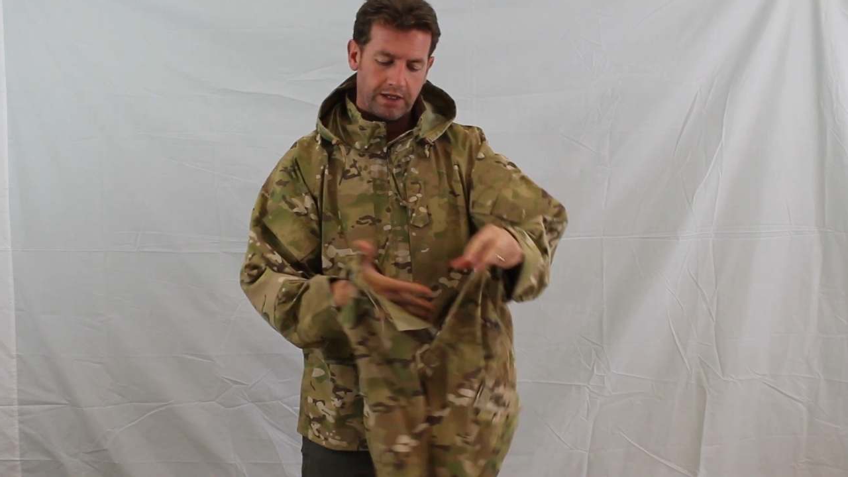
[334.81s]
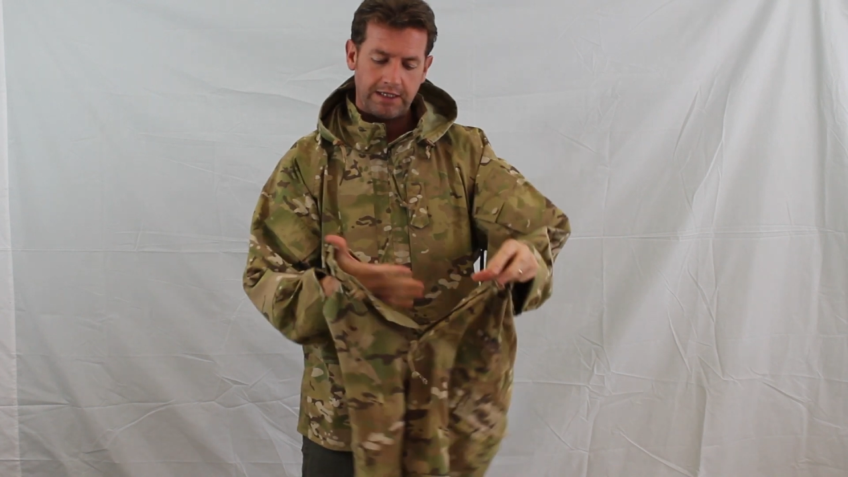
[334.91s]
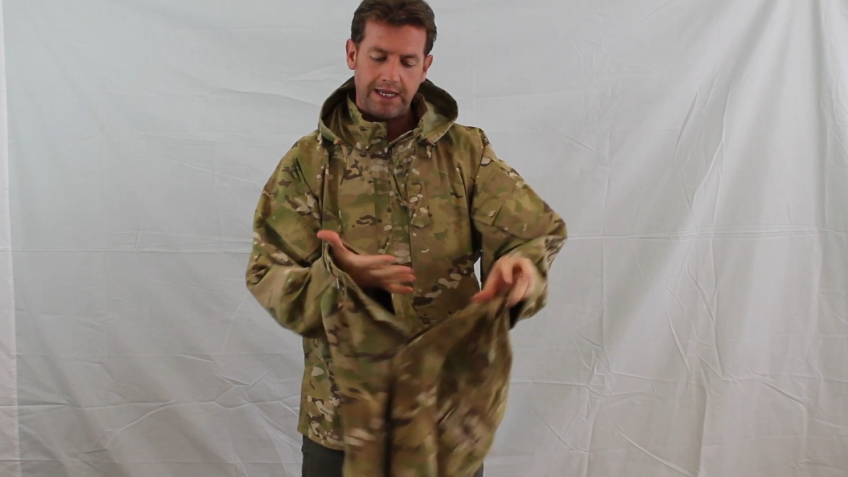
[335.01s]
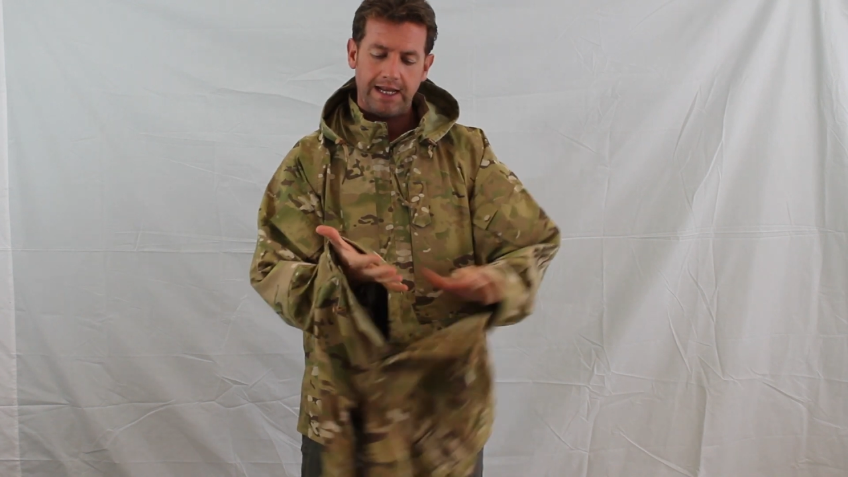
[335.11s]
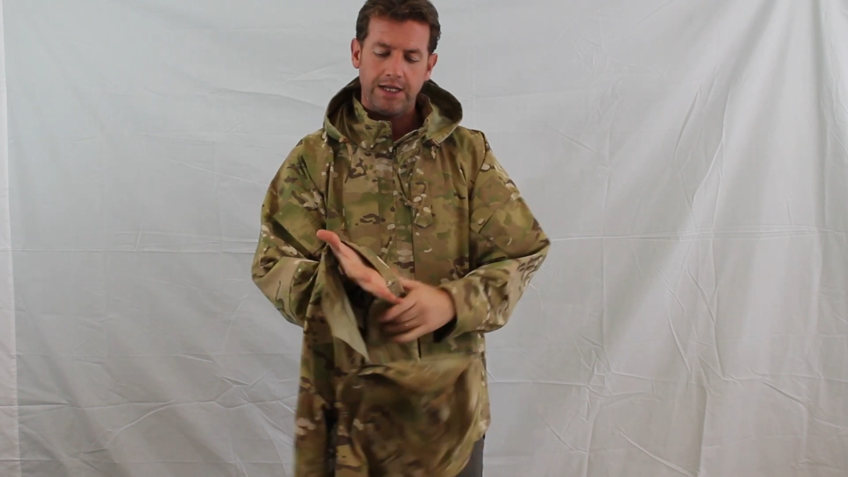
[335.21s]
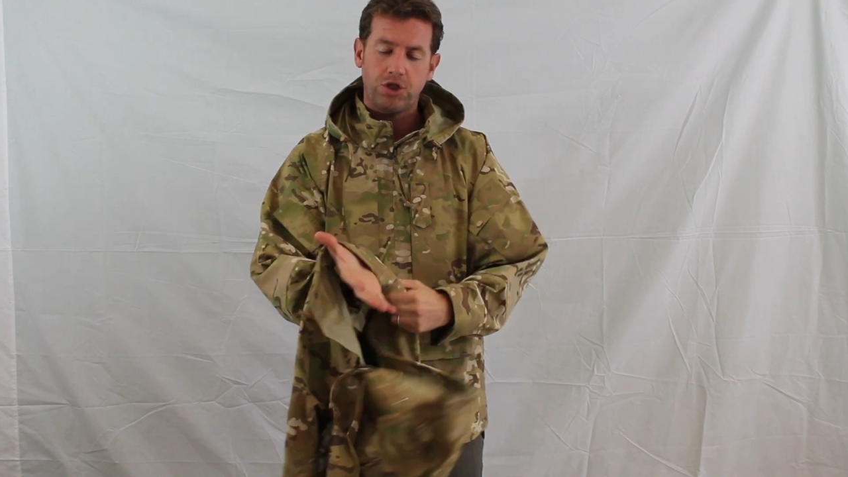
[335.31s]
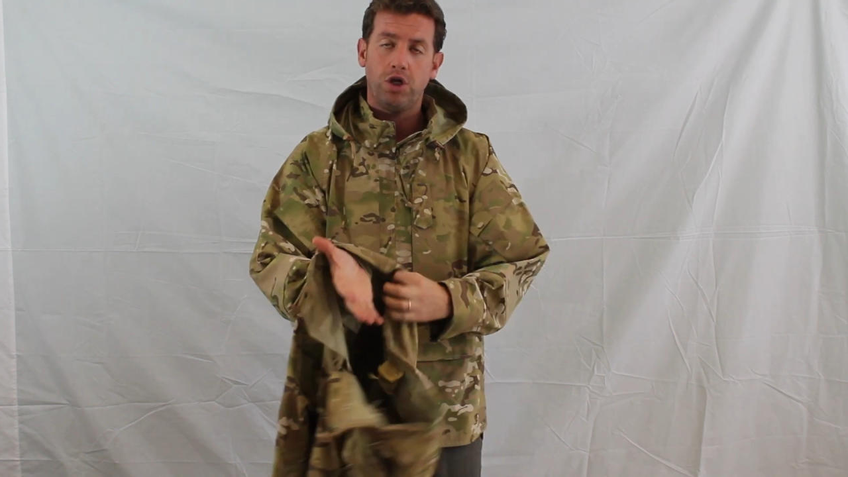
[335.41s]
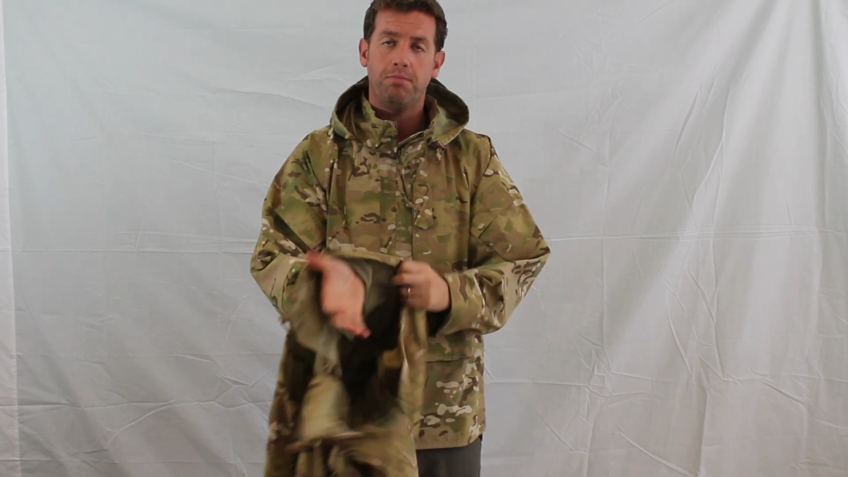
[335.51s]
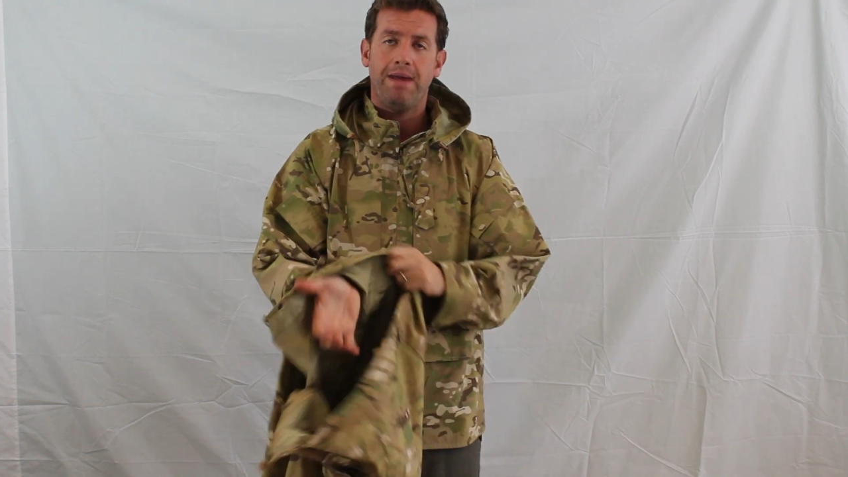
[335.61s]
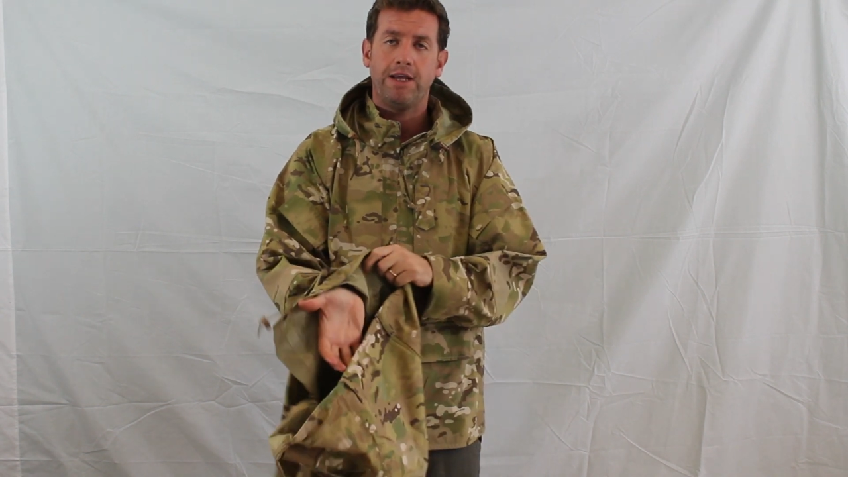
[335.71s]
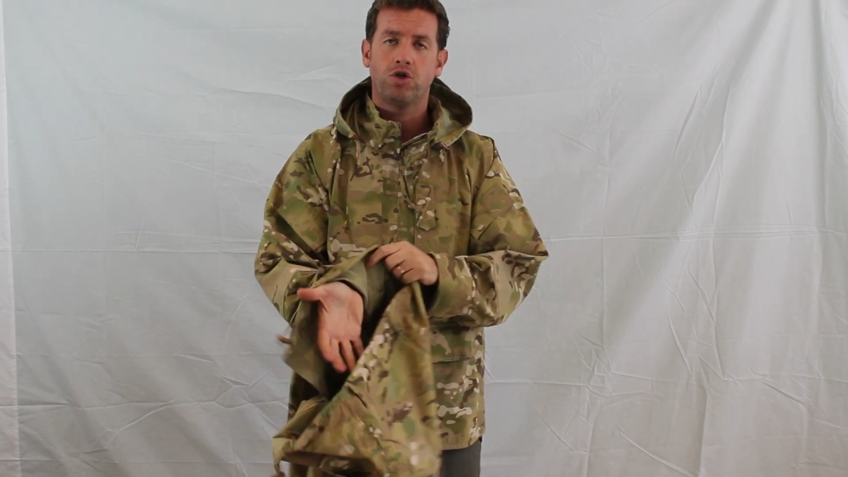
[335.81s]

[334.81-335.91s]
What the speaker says: to get into your main